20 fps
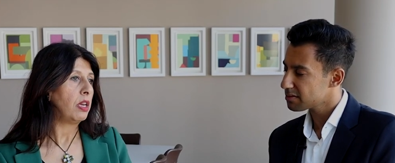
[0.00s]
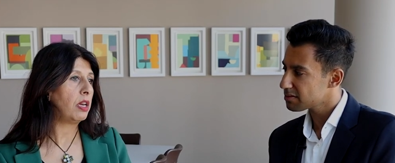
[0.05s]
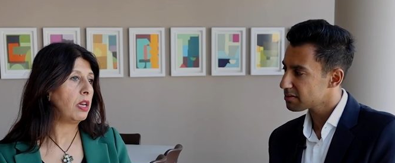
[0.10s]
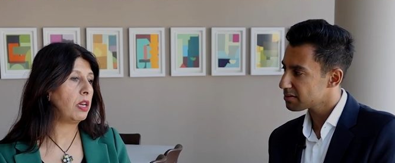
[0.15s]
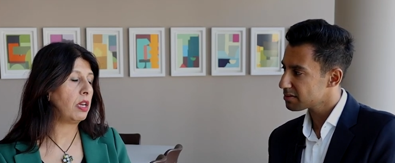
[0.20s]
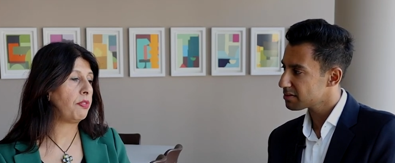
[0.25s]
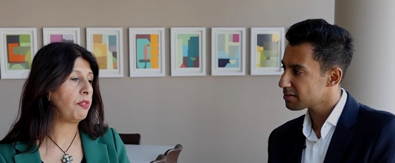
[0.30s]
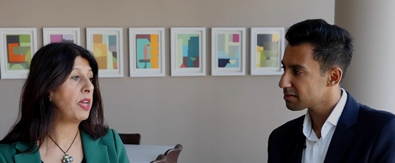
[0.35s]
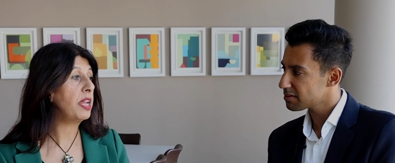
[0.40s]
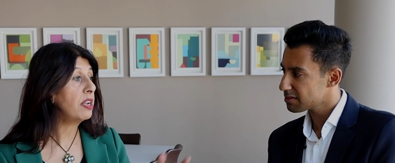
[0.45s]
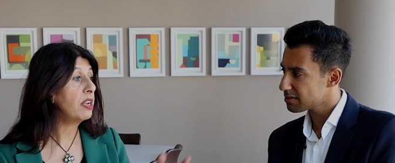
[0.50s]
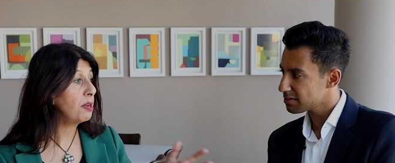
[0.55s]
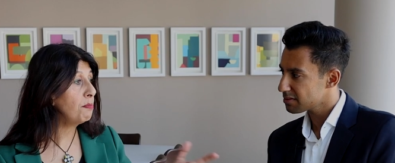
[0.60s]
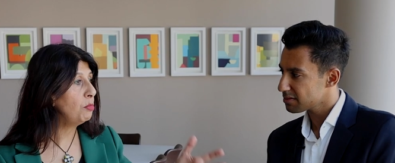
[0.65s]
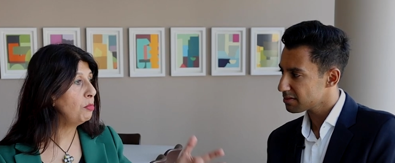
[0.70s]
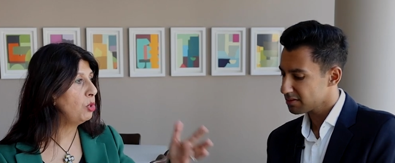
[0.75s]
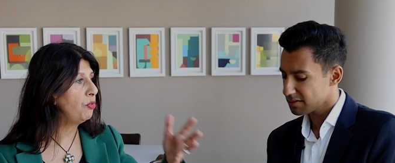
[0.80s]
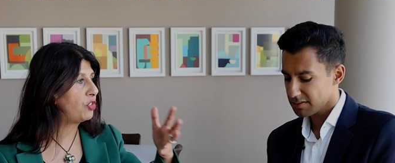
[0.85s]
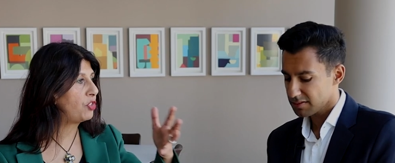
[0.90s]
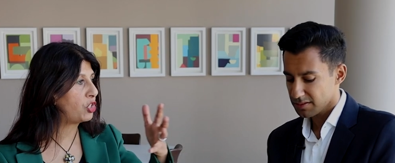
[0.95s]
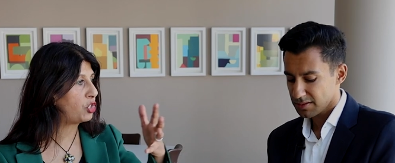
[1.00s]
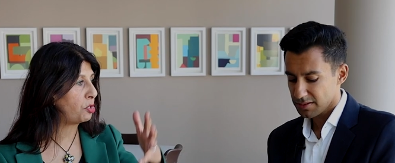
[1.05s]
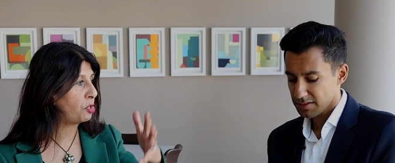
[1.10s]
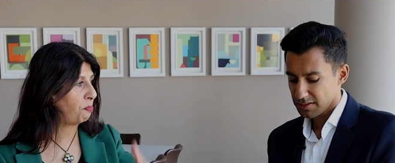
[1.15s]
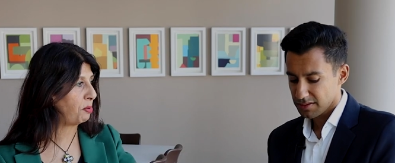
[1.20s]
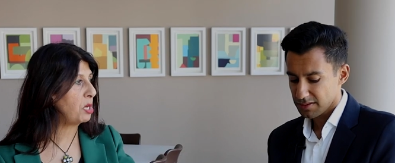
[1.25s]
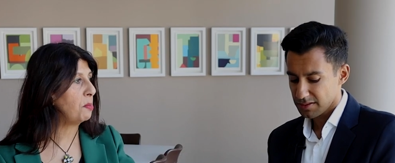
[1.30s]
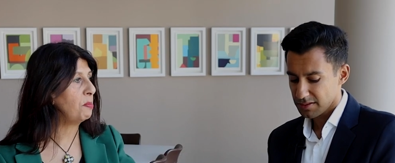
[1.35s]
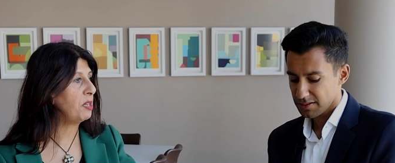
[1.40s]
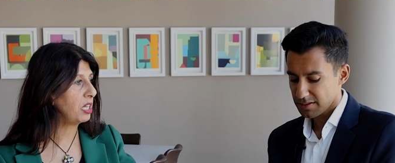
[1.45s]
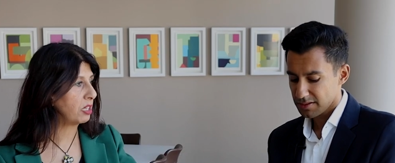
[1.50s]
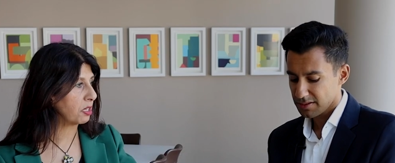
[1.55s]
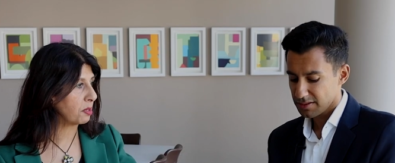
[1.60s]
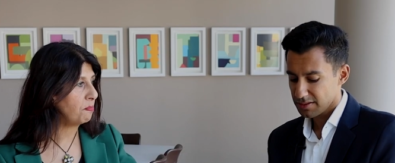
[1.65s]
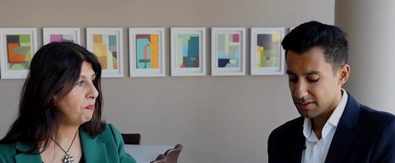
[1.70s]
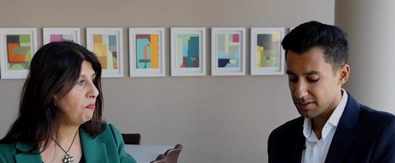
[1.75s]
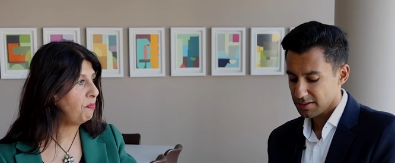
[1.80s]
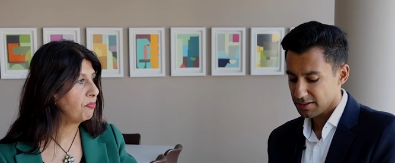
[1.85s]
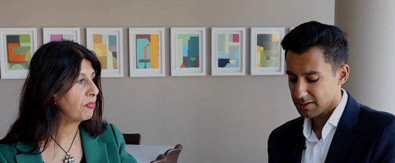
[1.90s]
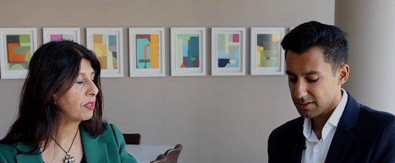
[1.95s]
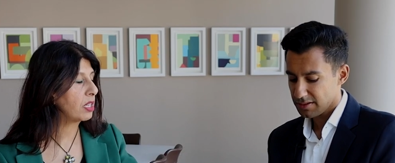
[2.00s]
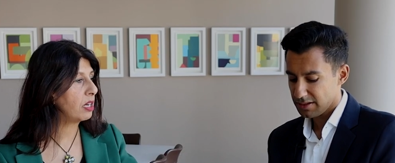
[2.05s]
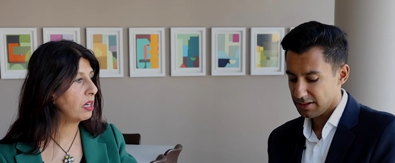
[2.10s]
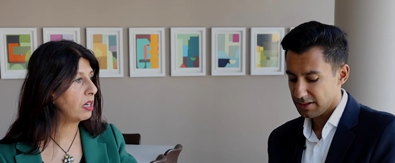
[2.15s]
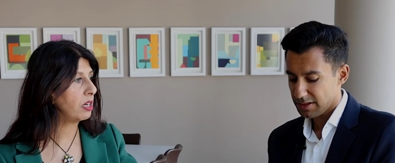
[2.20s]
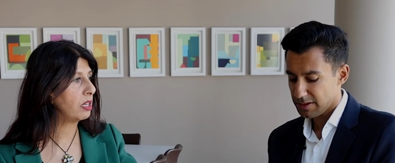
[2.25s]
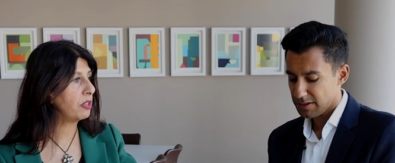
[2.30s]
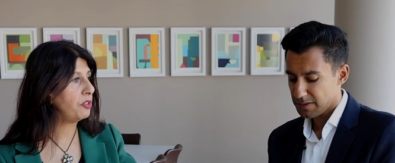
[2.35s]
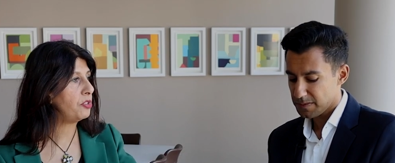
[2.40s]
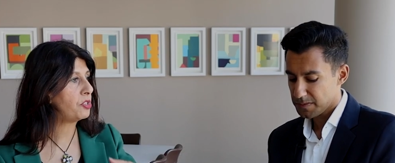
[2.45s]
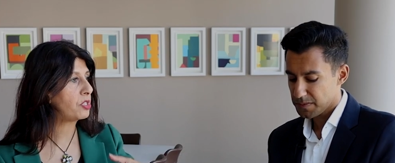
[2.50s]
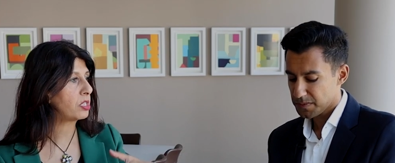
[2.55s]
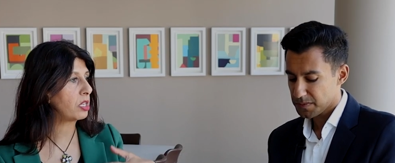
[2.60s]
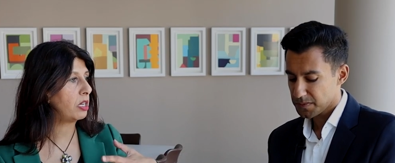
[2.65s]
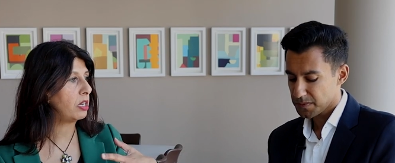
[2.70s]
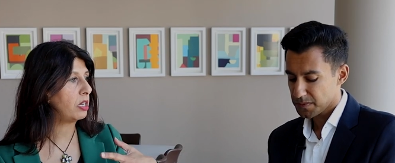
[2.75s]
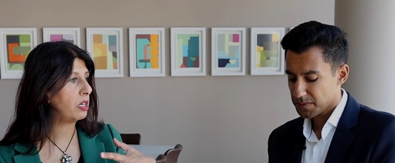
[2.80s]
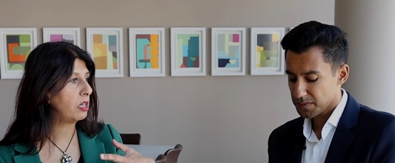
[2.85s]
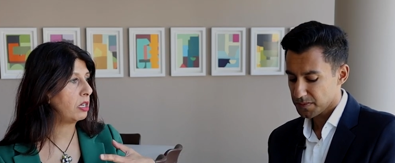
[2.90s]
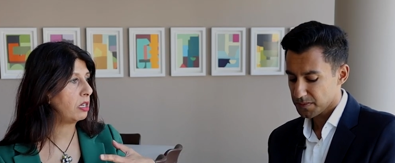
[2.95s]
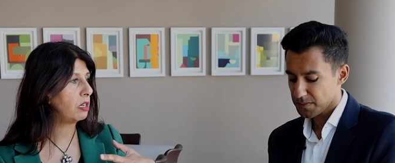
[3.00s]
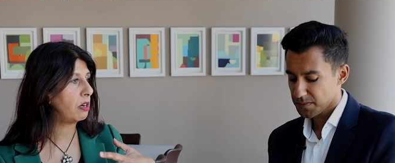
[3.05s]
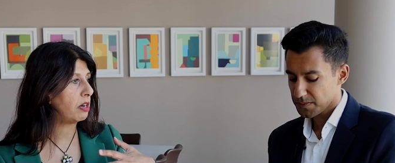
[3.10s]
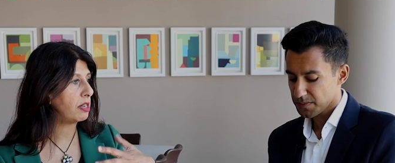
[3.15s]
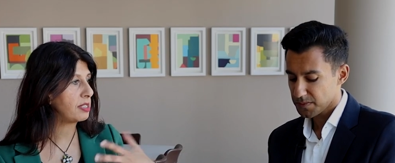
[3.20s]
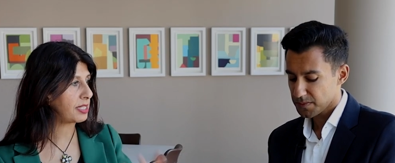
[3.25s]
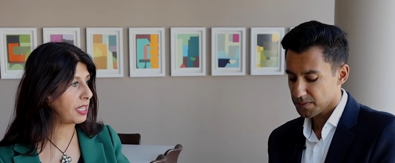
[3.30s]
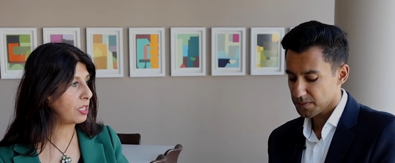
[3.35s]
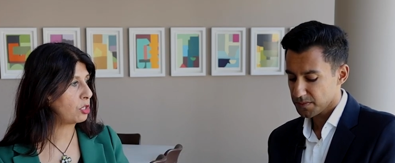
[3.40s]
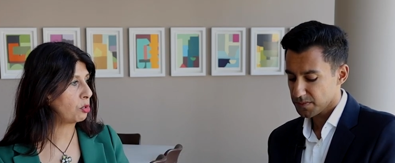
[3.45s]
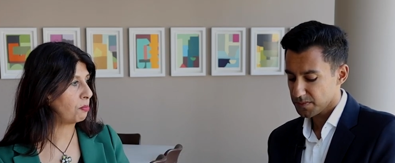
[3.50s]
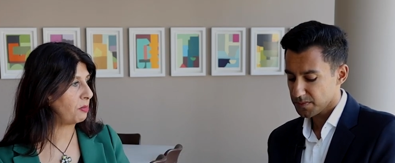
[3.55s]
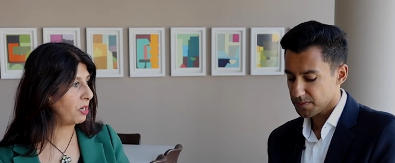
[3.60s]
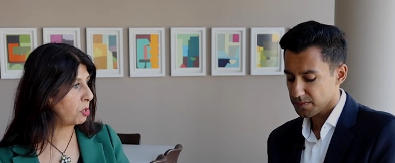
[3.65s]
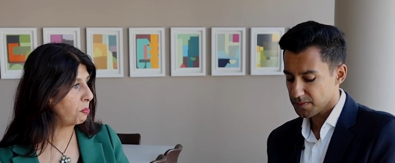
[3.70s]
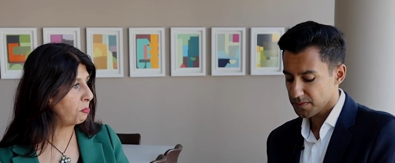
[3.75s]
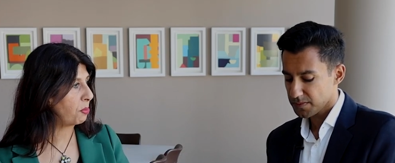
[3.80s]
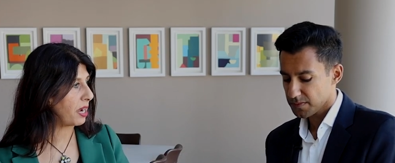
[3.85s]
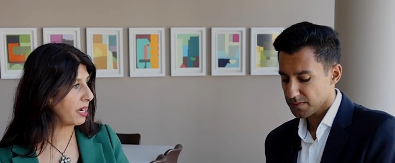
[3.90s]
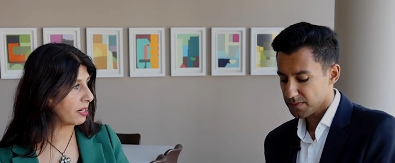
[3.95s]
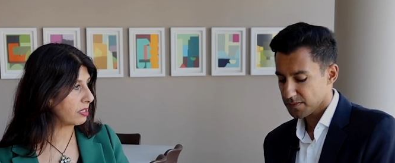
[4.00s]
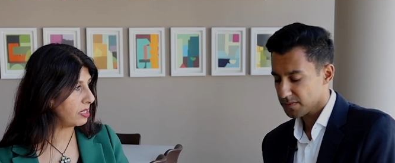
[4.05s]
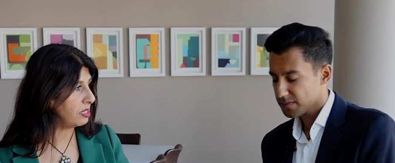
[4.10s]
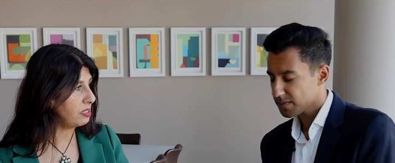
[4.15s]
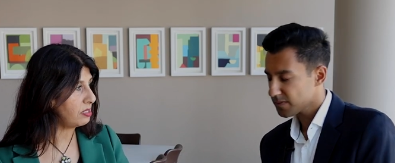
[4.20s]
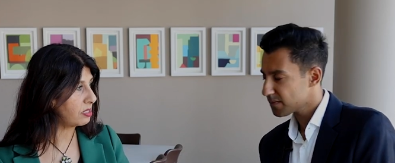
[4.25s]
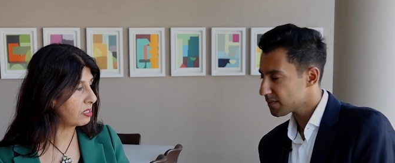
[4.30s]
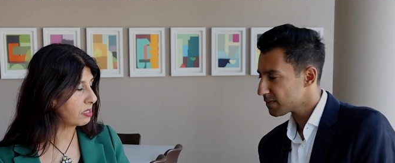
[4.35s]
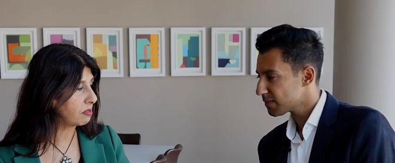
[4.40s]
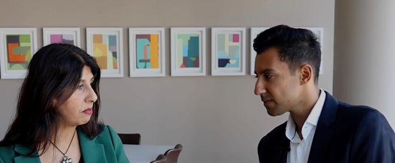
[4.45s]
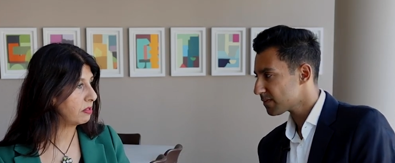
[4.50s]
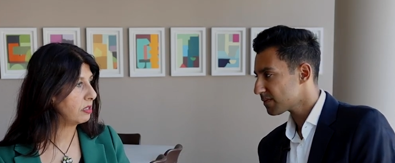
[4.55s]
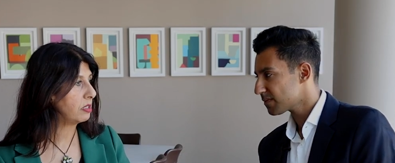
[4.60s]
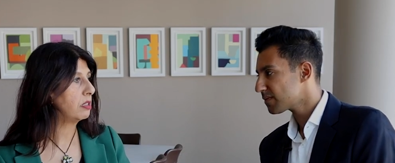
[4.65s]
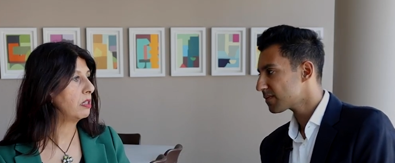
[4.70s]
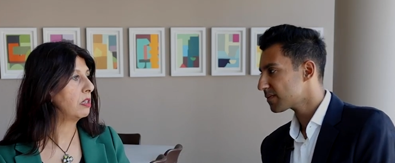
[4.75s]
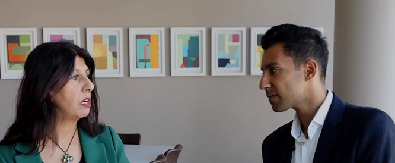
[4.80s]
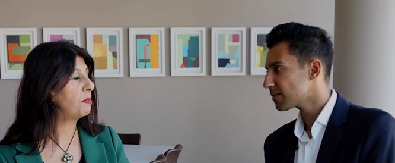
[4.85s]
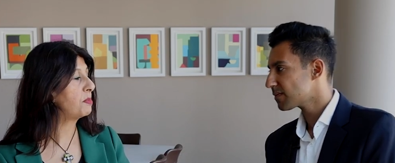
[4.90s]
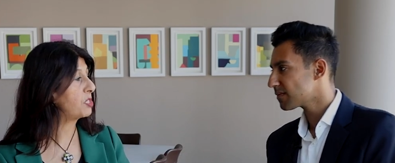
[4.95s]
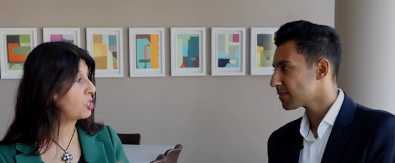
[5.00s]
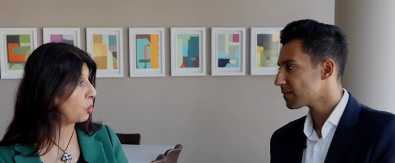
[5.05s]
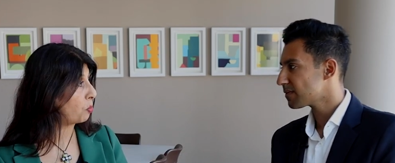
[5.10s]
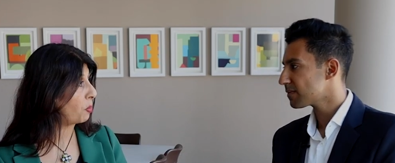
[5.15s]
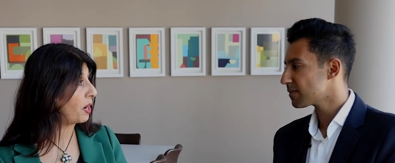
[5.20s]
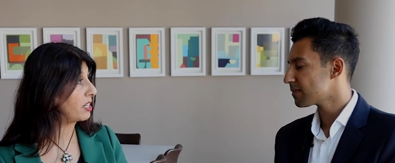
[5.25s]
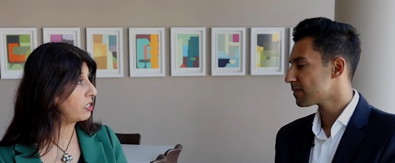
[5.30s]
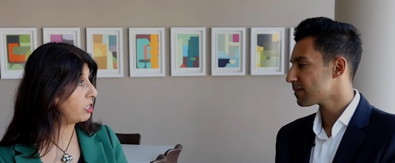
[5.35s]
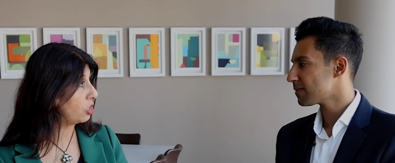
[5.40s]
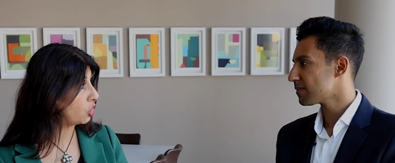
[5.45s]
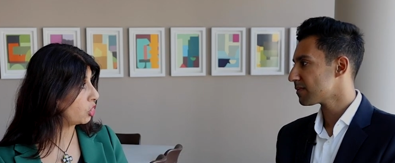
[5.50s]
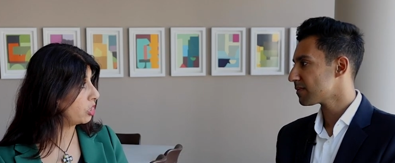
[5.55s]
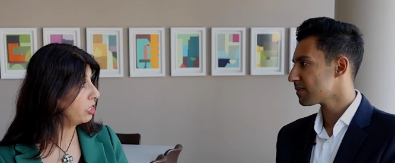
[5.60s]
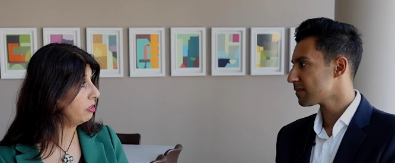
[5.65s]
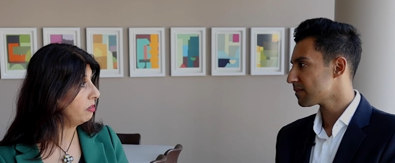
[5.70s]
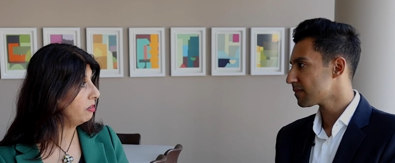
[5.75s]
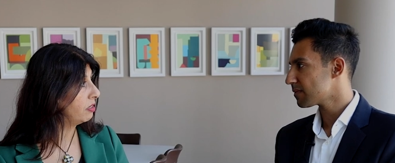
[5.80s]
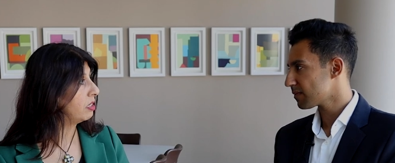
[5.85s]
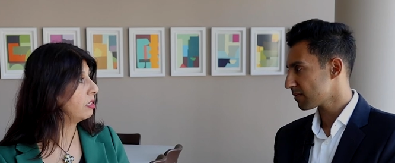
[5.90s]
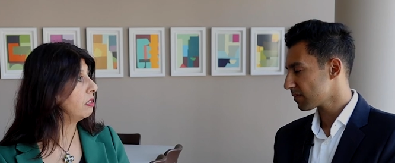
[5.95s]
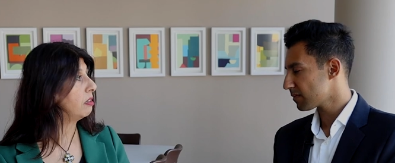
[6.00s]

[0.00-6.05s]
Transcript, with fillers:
Speaker 1: Uh, then I moved to Birmingham and uh, I set up my own practice. I'm a sole practitioner.